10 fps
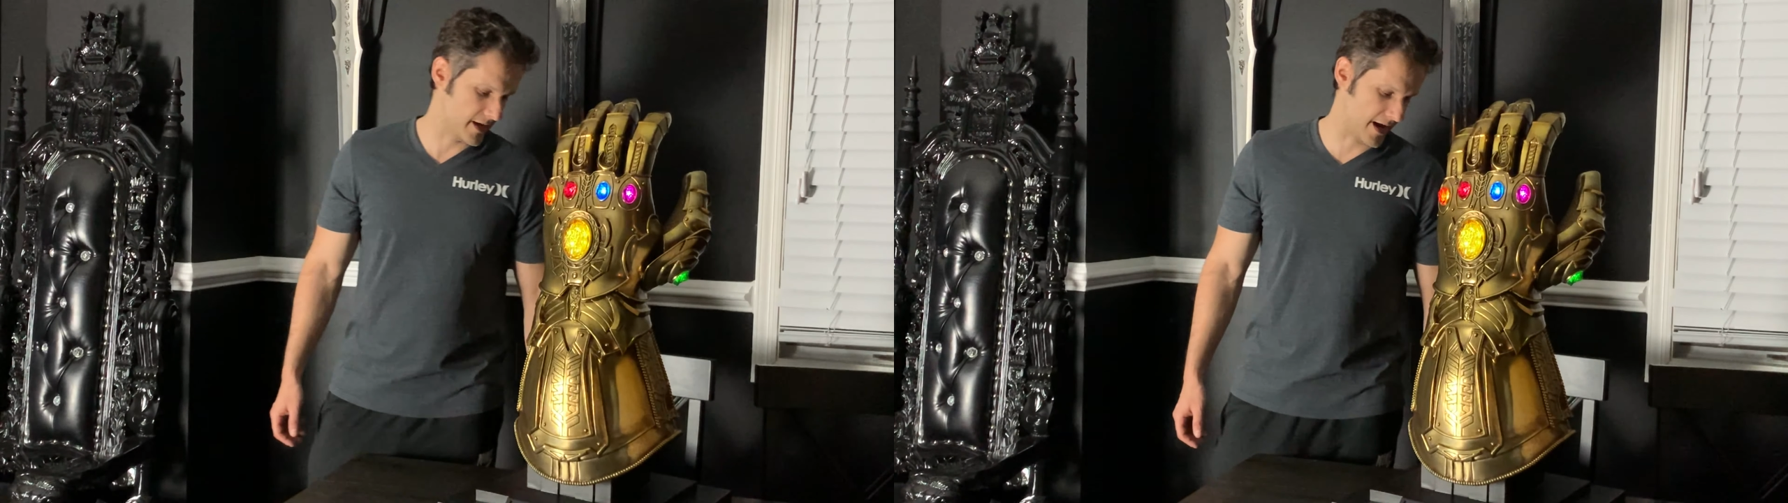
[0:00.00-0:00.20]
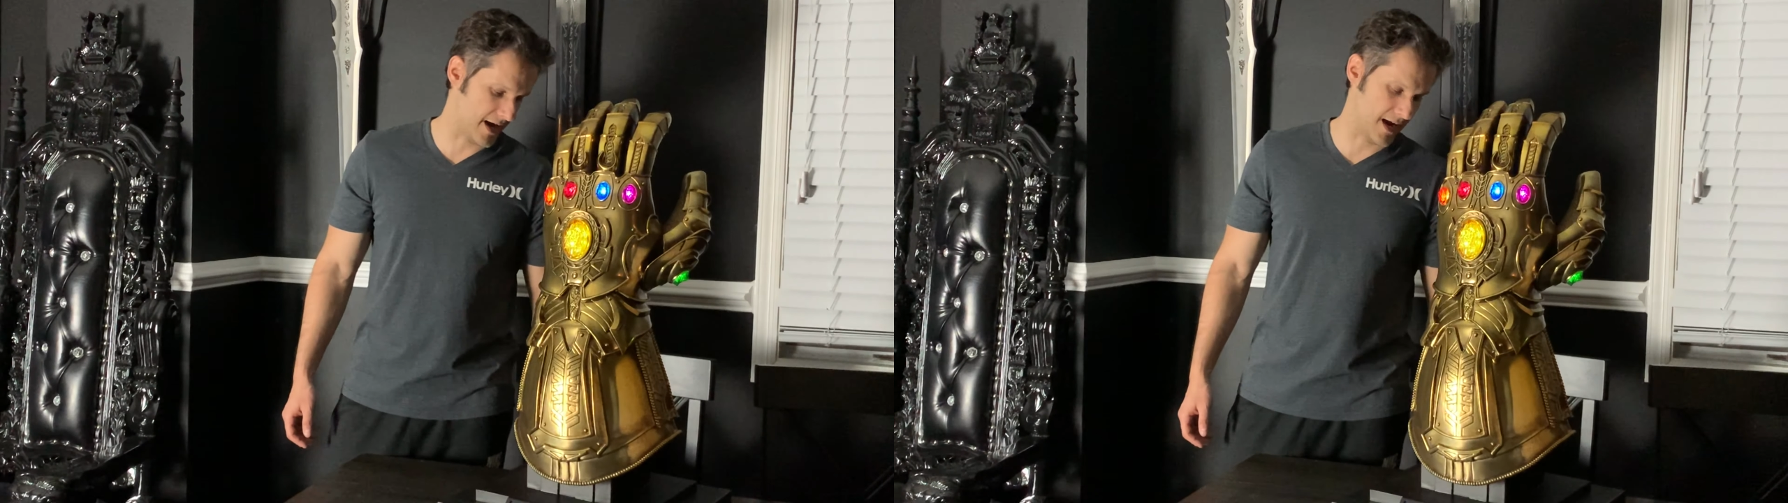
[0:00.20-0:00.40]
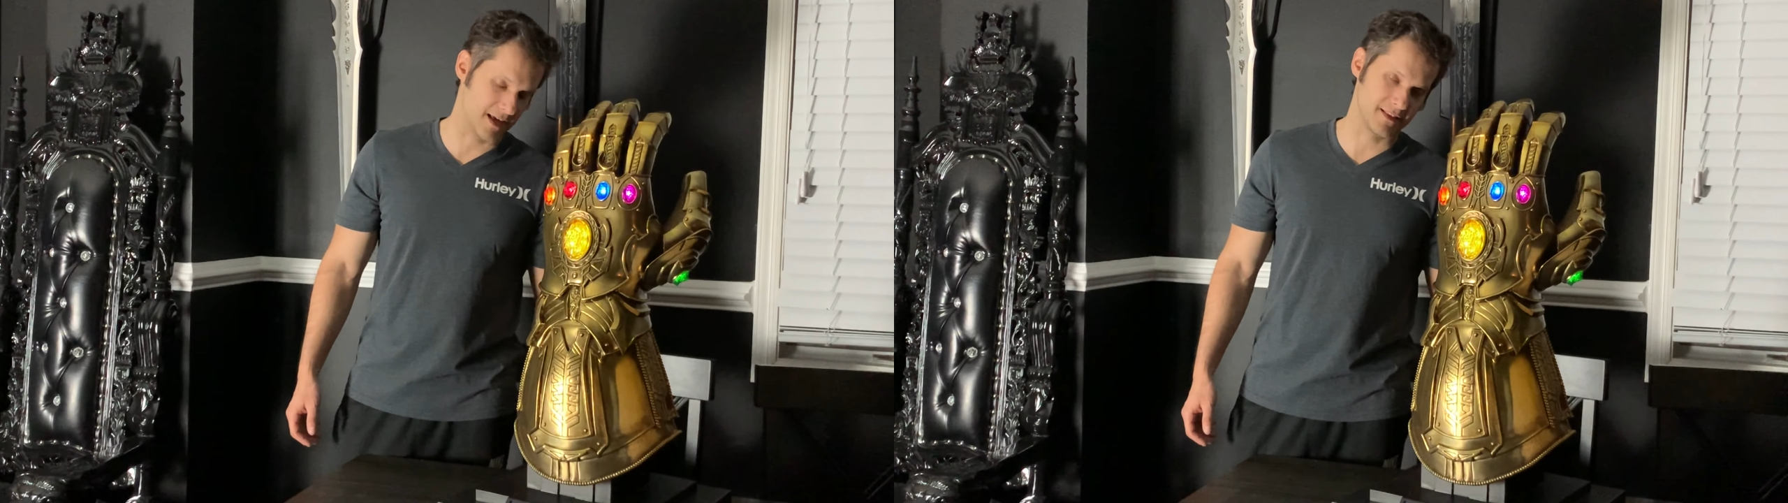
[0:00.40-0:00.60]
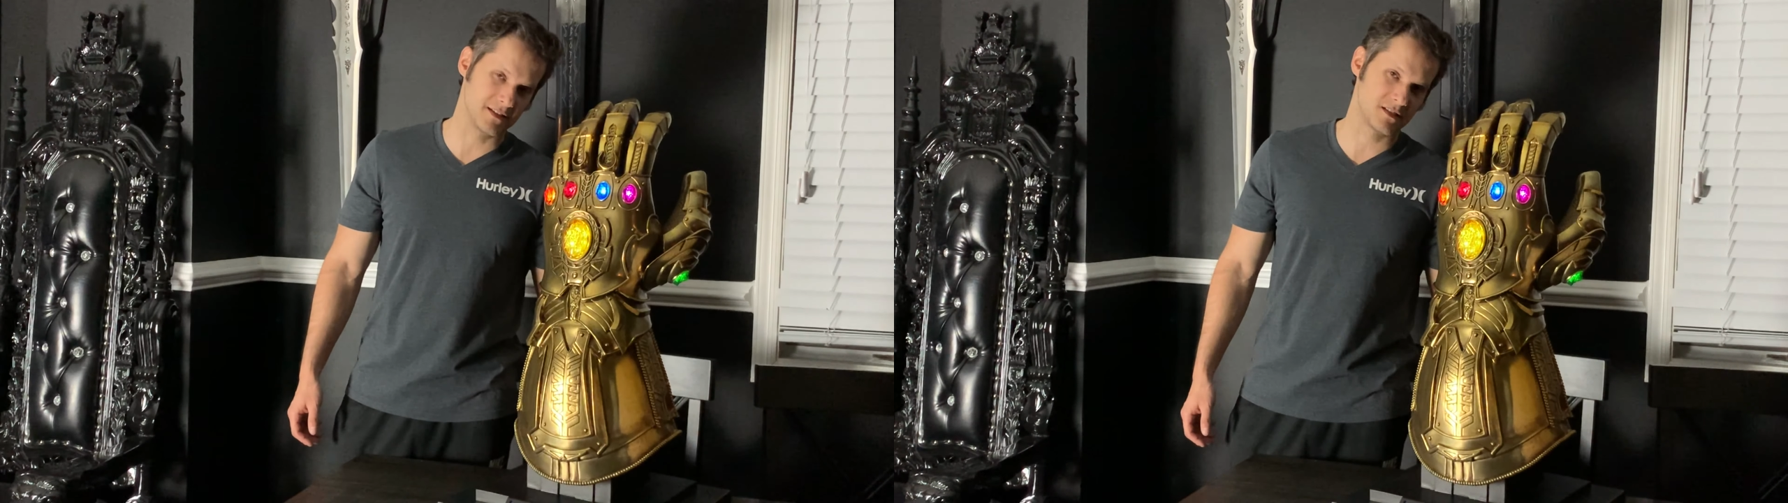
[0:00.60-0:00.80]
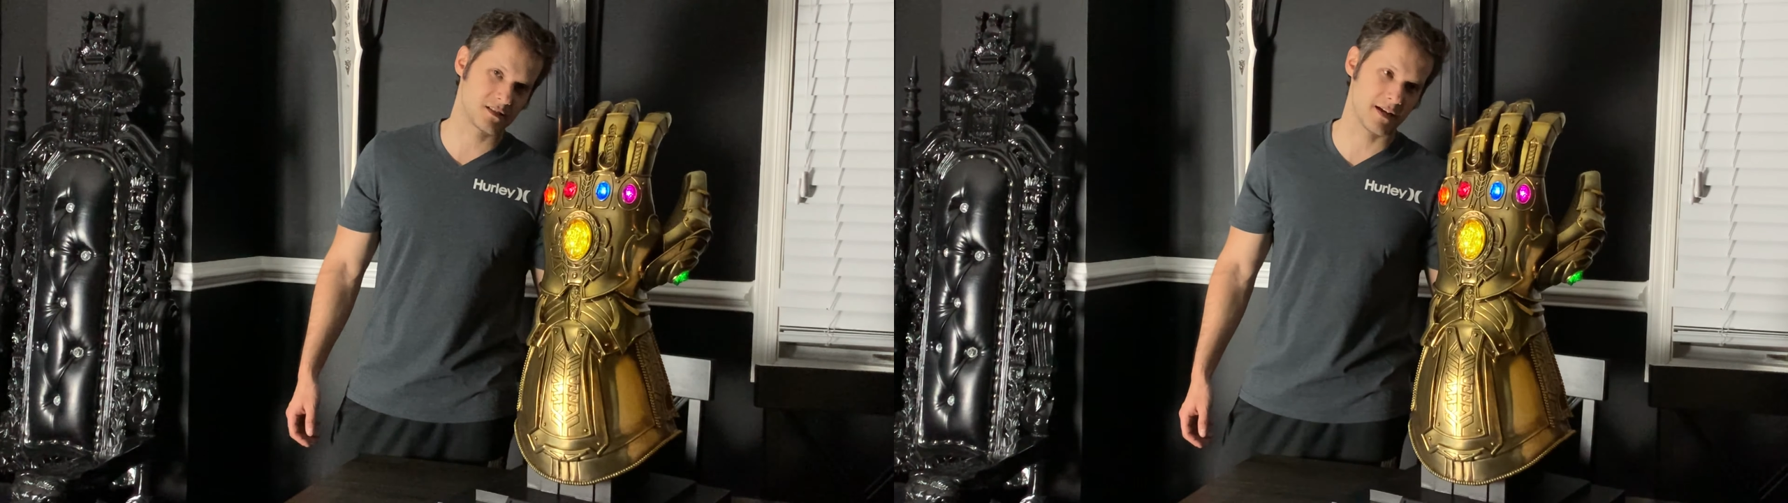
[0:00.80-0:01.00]
And the
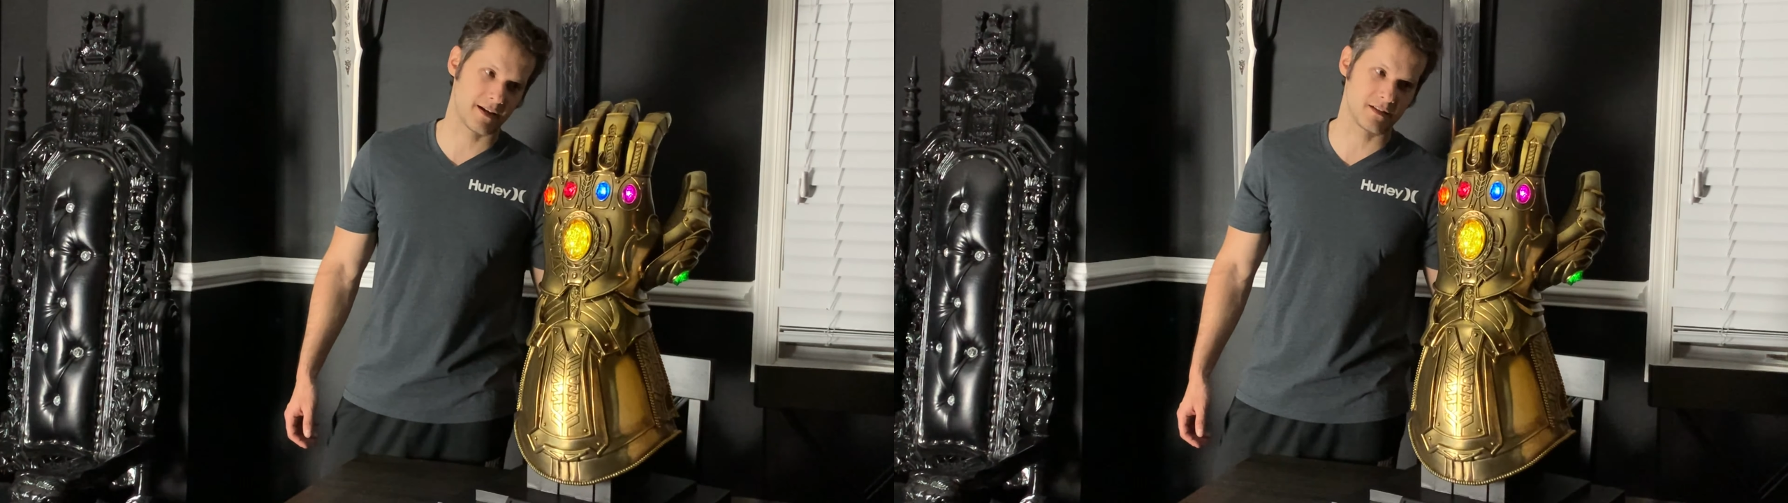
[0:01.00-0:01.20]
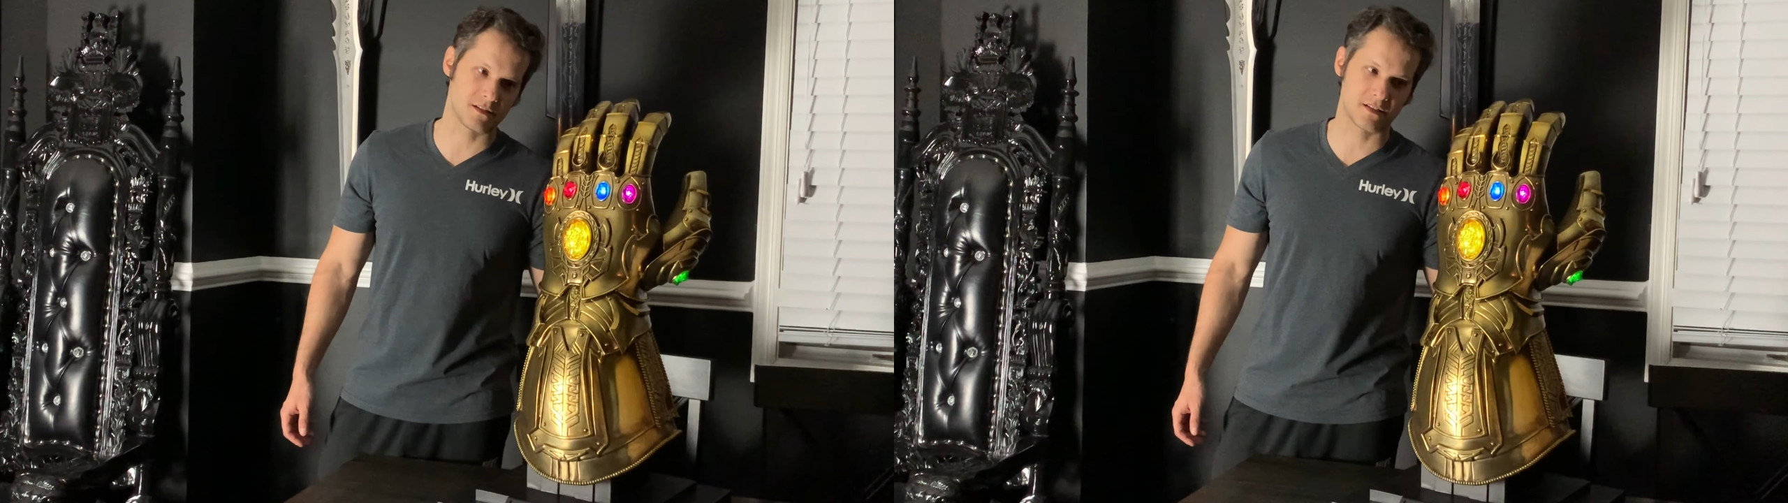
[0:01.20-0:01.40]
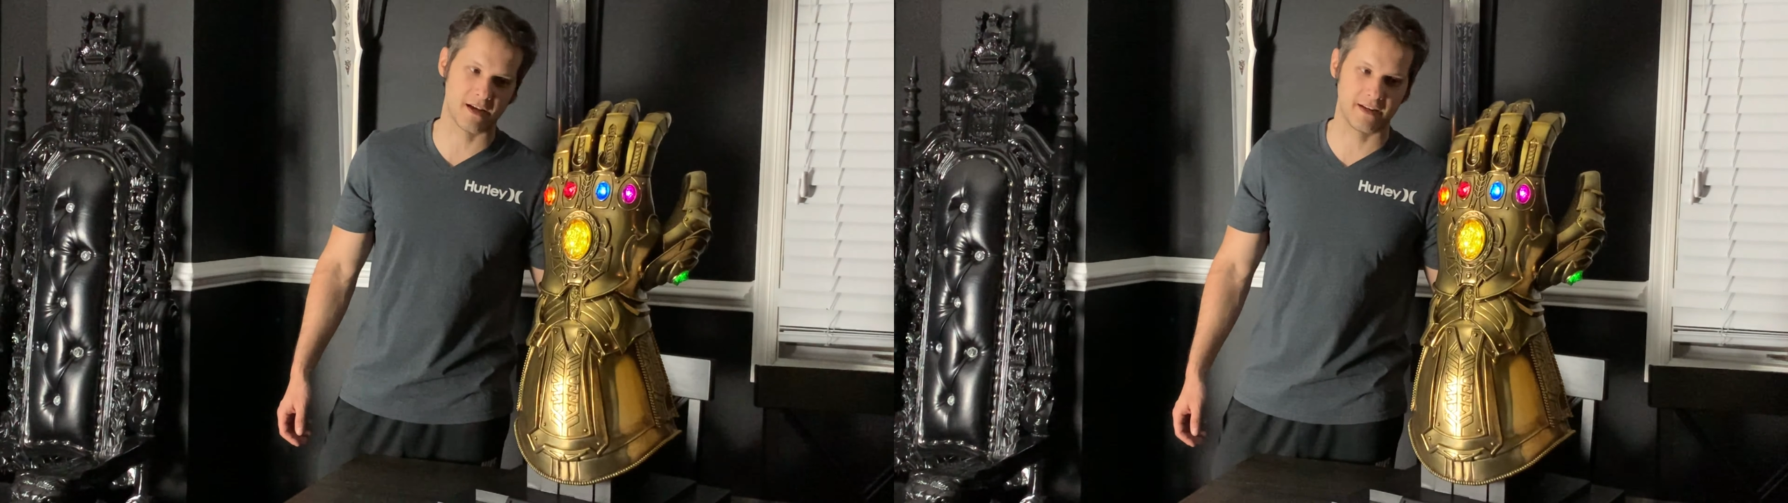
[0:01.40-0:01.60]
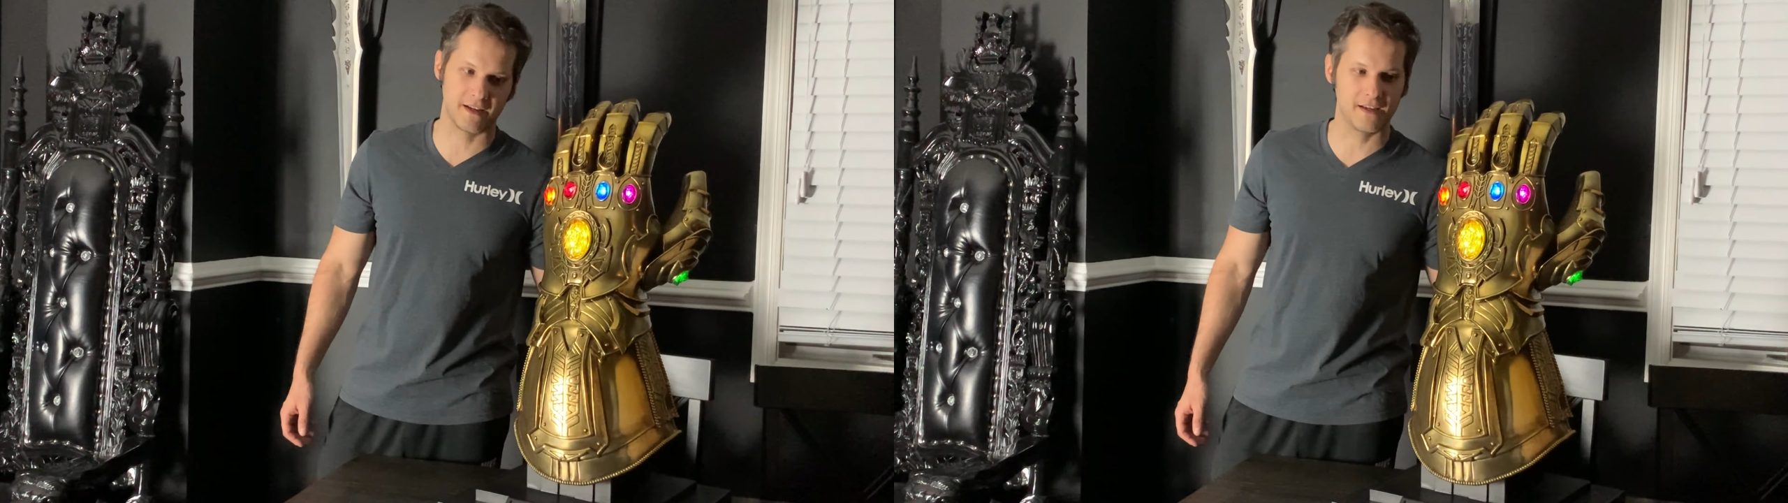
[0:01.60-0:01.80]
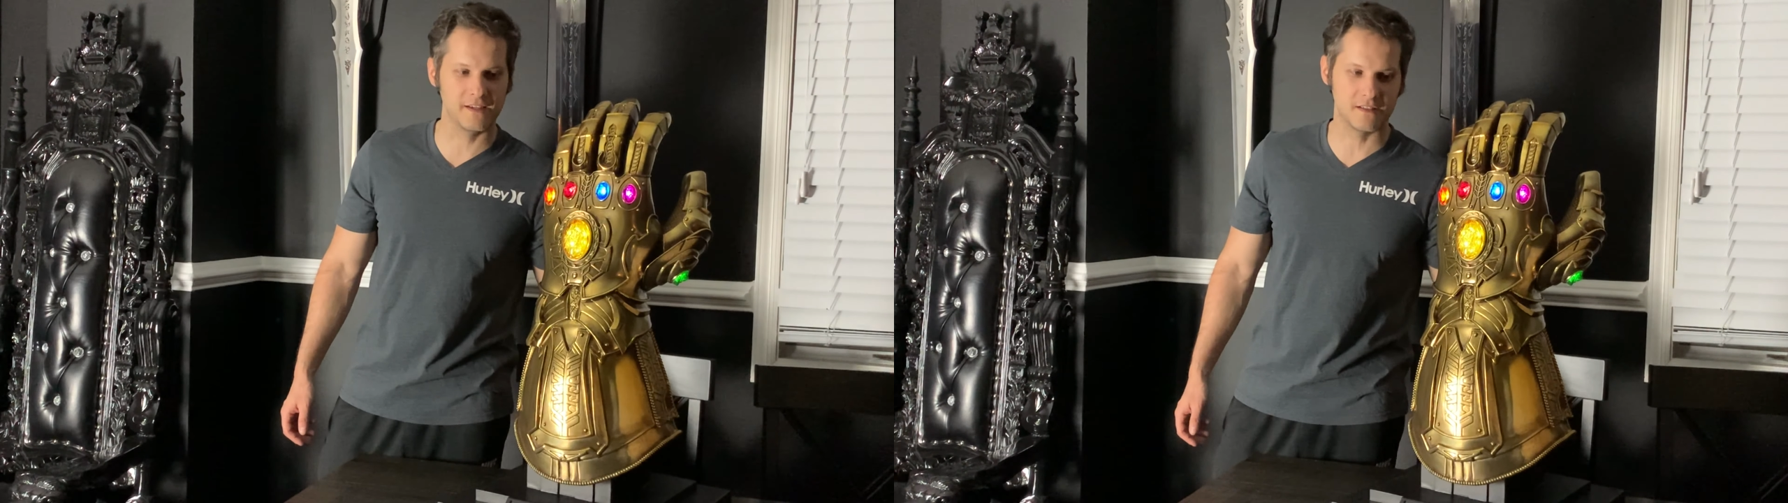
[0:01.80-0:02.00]
second
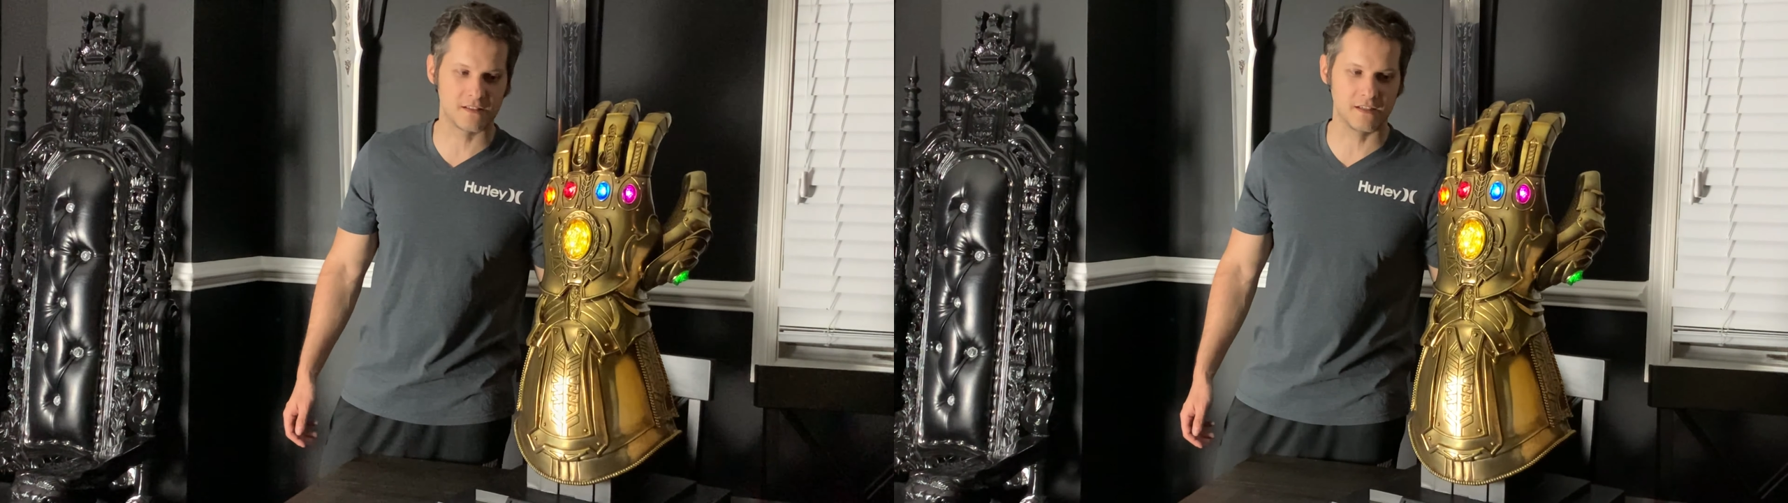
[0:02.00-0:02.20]
setting is